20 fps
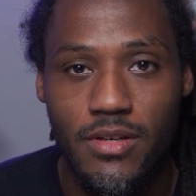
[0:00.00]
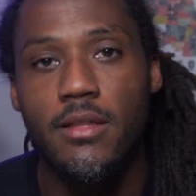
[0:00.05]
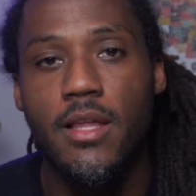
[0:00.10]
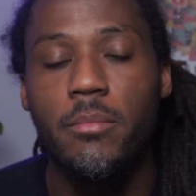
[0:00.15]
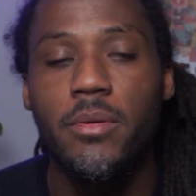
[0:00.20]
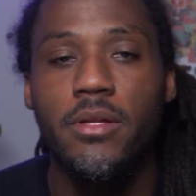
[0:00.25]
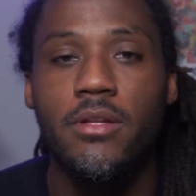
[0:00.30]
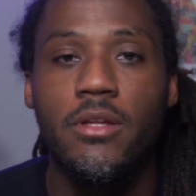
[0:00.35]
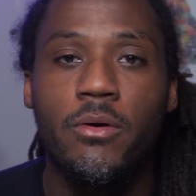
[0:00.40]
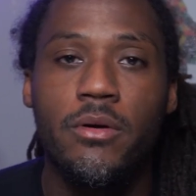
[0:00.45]
Let
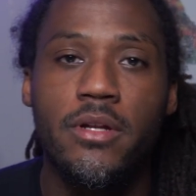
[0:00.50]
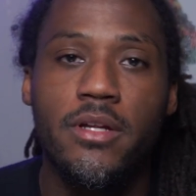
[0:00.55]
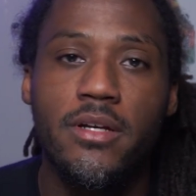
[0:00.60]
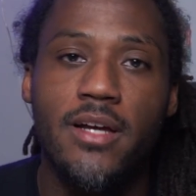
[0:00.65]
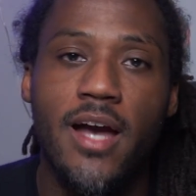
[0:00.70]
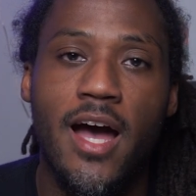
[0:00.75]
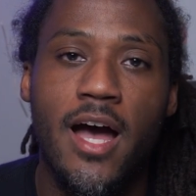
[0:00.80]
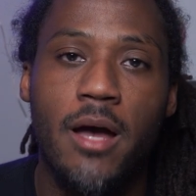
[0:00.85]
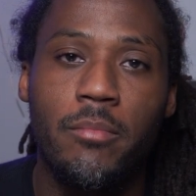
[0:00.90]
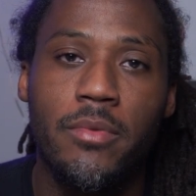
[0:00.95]
me know in the
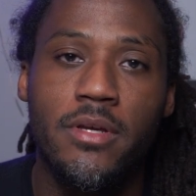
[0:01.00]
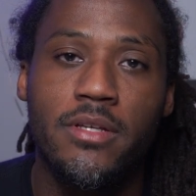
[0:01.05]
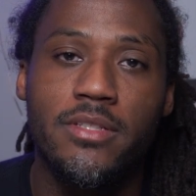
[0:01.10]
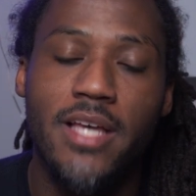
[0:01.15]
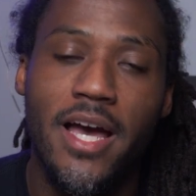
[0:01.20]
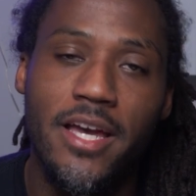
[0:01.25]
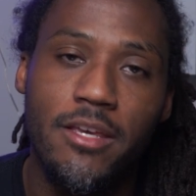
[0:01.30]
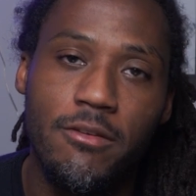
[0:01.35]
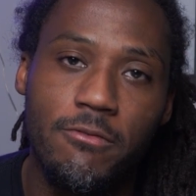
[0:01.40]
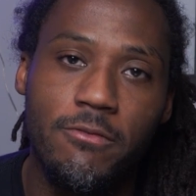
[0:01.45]
comments
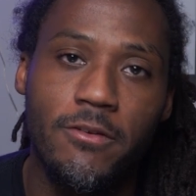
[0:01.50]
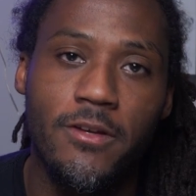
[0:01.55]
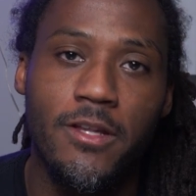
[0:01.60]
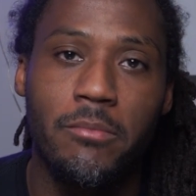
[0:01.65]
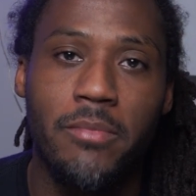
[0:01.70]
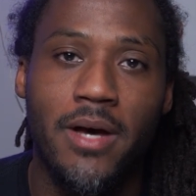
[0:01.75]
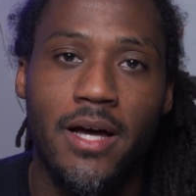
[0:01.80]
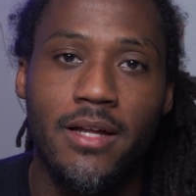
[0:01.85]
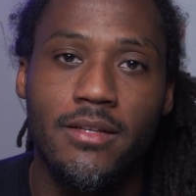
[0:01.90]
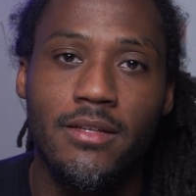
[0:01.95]
how you feel
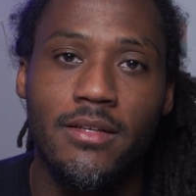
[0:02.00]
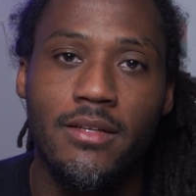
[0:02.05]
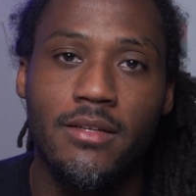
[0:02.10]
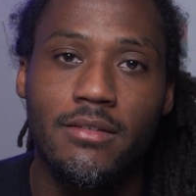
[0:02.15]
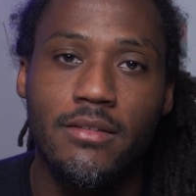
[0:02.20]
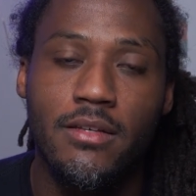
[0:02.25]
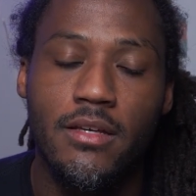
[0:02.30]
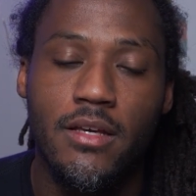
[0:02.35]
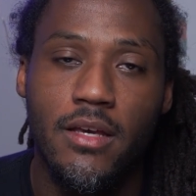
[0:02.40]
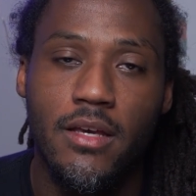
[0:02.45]
about this.